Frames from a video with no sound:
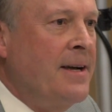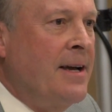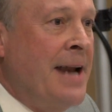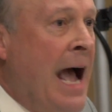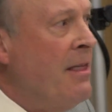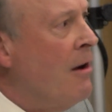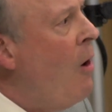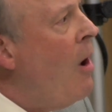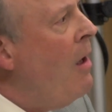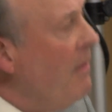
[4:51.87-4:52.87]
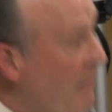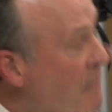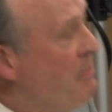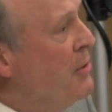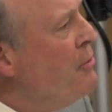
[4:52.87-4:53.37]
Now they're
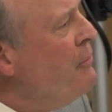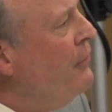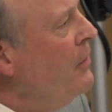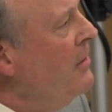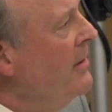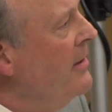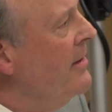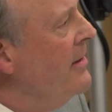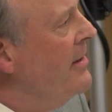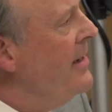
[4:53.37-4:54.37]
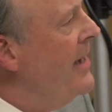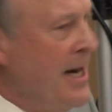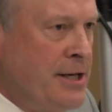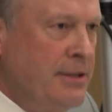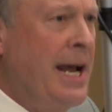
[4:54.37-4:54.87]
all beautiful
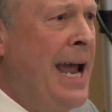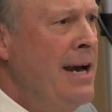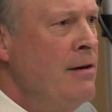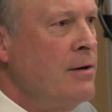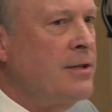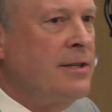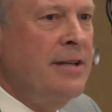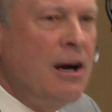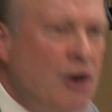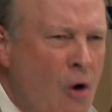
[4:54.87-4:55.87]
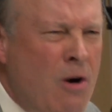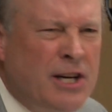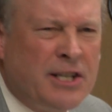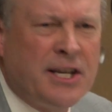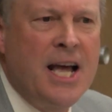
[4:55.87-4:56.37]
entertainers. They're
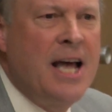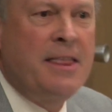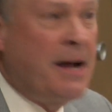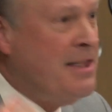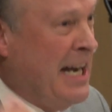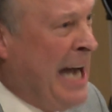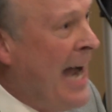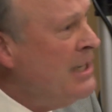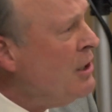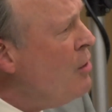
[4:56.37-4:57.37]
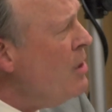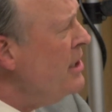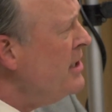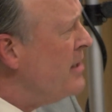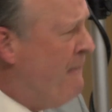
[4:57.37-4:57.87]
gorgeous. The guys are
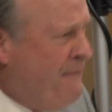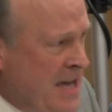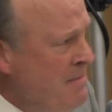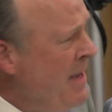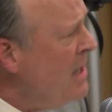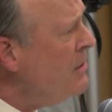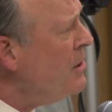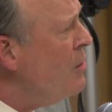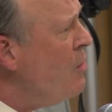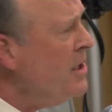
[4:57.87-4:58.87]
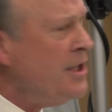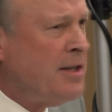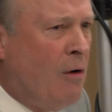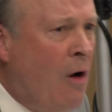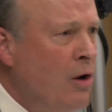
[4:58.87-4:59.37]
gorgeous, the females are gorgeous,
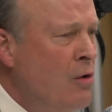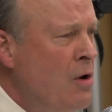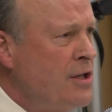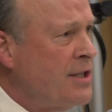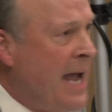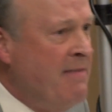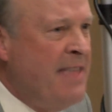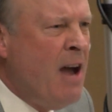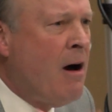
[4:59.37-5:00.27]
they're all gorgeous, and they